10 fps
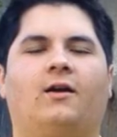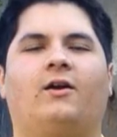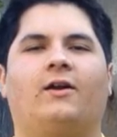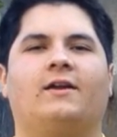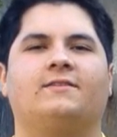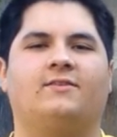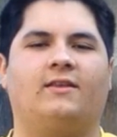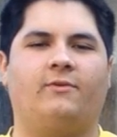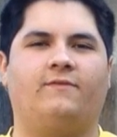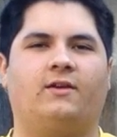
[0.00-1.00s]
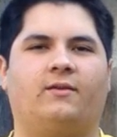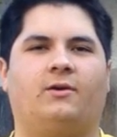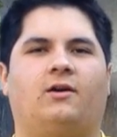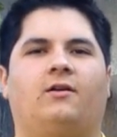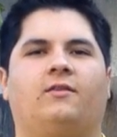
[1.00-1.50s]
Alright guys, so now that we've talked
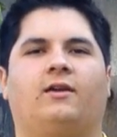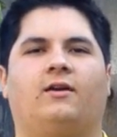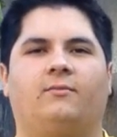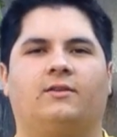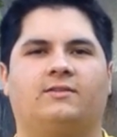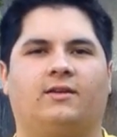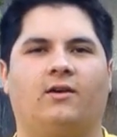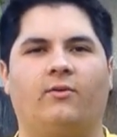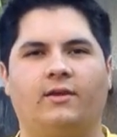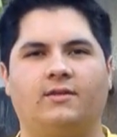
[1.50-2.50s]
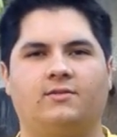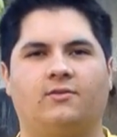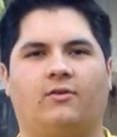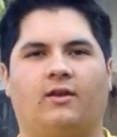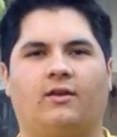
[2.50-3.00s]
about all the elements that go into
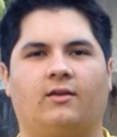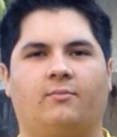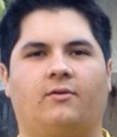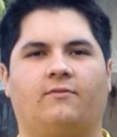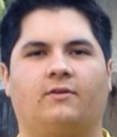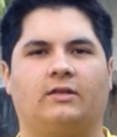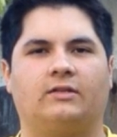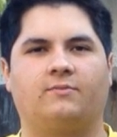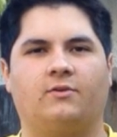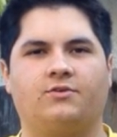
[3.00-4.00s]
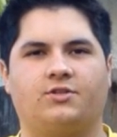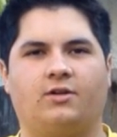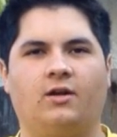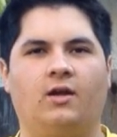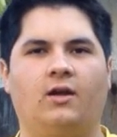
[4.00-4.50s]
creating a perfect exposure,
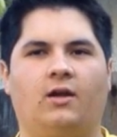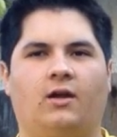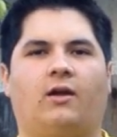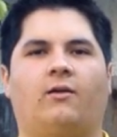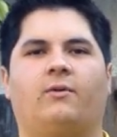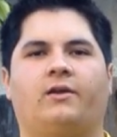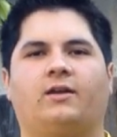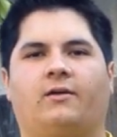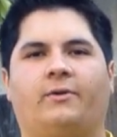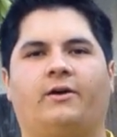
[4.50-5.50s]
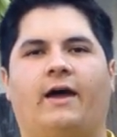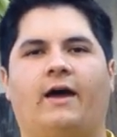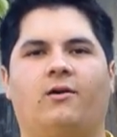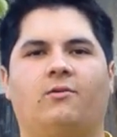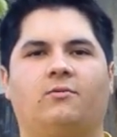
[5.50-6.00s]
I want to talk about
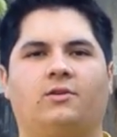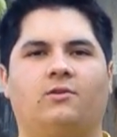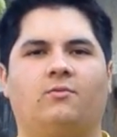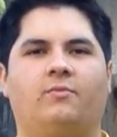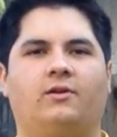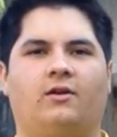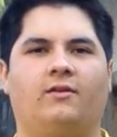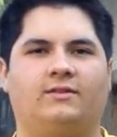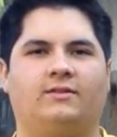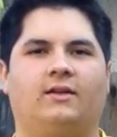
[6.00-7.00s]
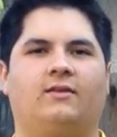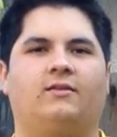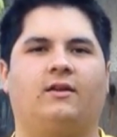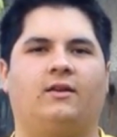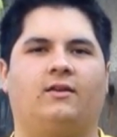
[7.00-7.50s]
how you put all that
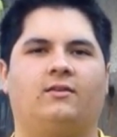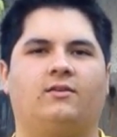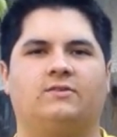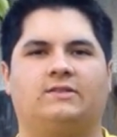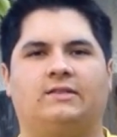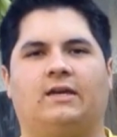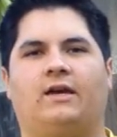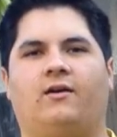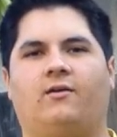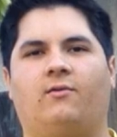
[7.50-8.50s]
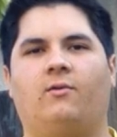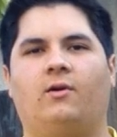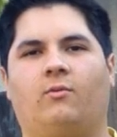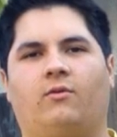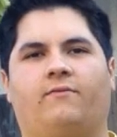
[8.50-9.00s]
together and you see how
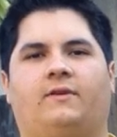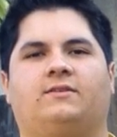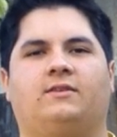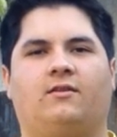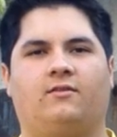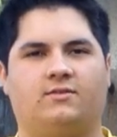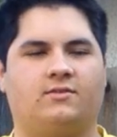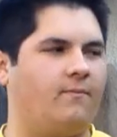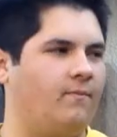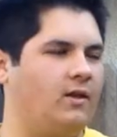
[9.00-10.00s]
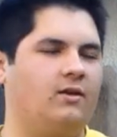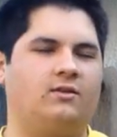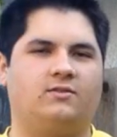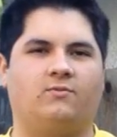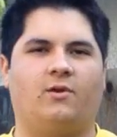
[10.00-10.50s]
one affects the other. So
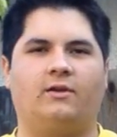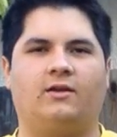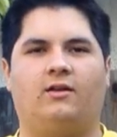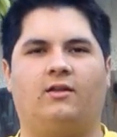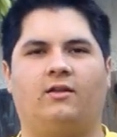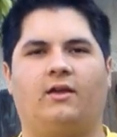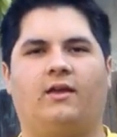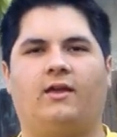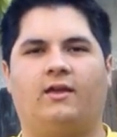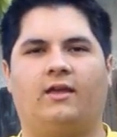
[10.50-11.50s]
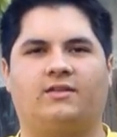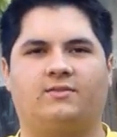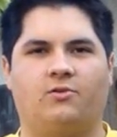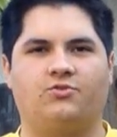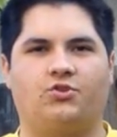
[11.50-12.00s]
there's what we call a
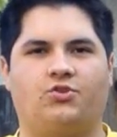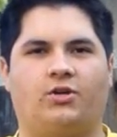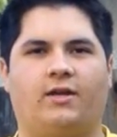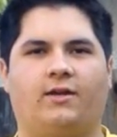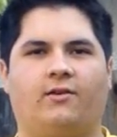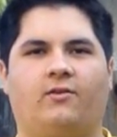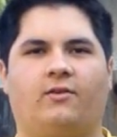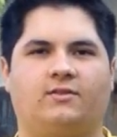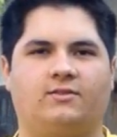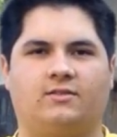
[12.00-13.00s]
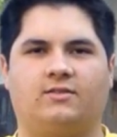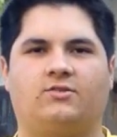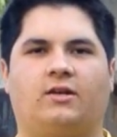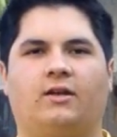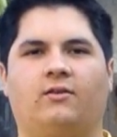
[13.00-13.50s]
exposure triangle, and it's just a
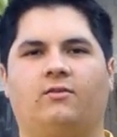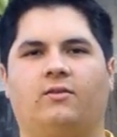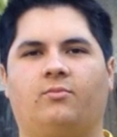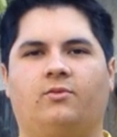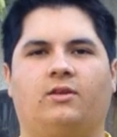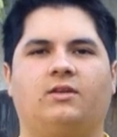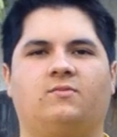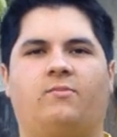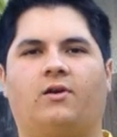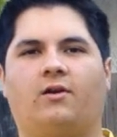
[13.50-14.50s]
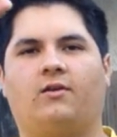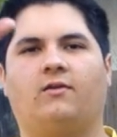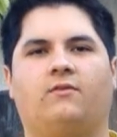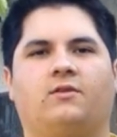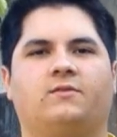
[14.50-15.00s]
triangle. You put each part
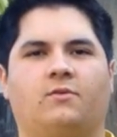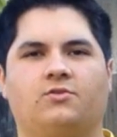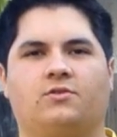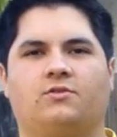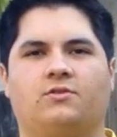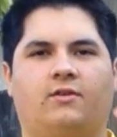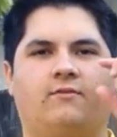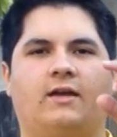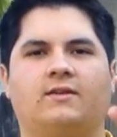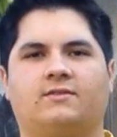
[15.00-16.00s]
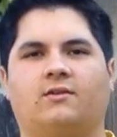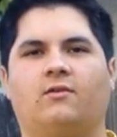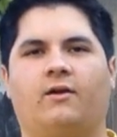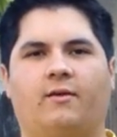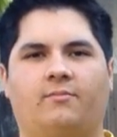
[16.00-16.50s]
of your exposure, so you have
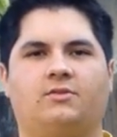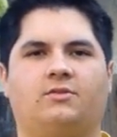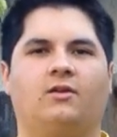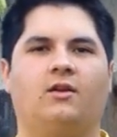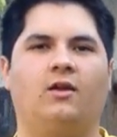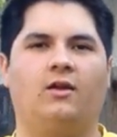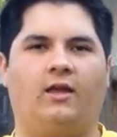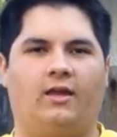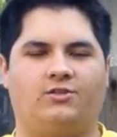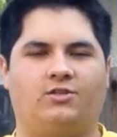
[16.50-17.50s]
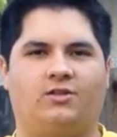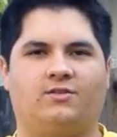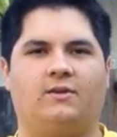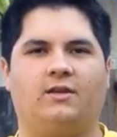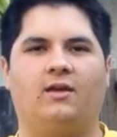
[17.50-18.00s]
ISO, aperture, and shutter
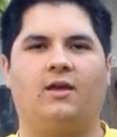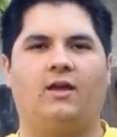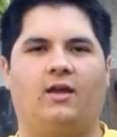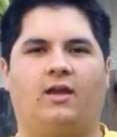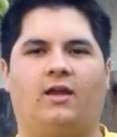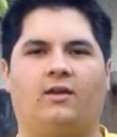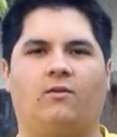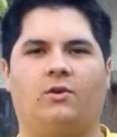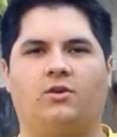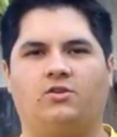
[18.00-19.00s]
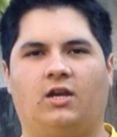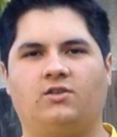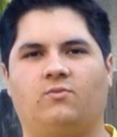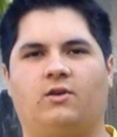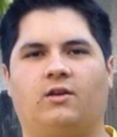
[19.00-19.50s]
speed, and when you
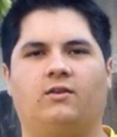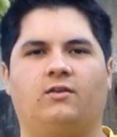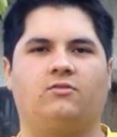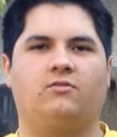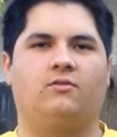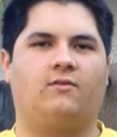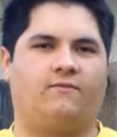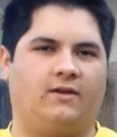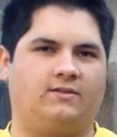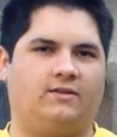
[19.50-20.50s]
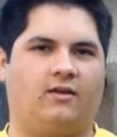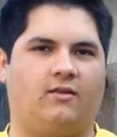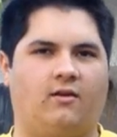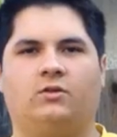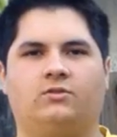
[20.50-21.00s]
change one, it affects the
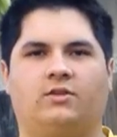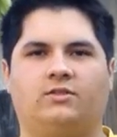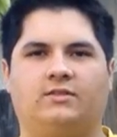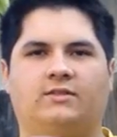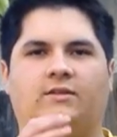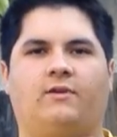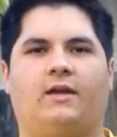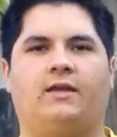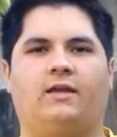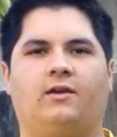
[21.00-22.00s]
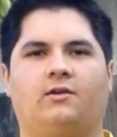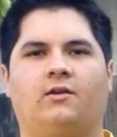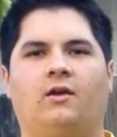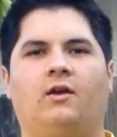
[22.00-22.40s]
other. So as you can see right here,